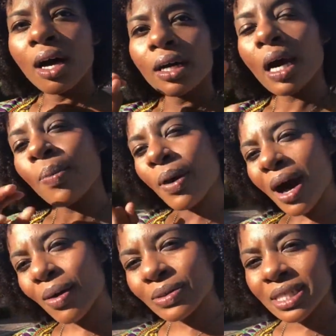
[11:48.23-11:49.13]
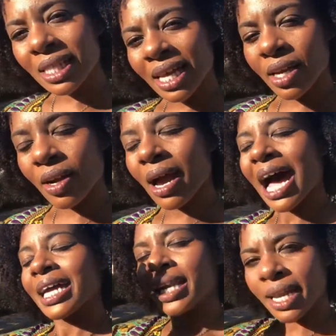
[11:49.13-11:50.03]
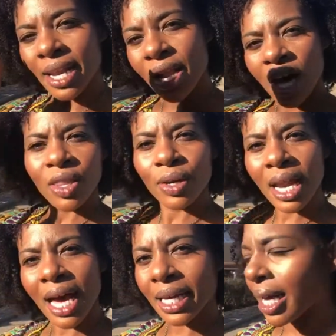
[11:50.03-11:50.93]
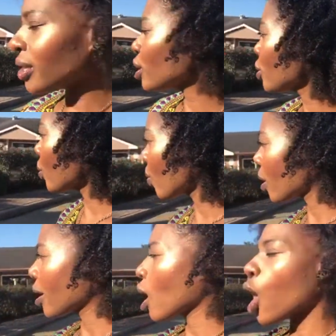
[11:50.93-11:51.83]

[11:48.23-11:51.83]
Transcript: Couple hours later, I get another knock at the door.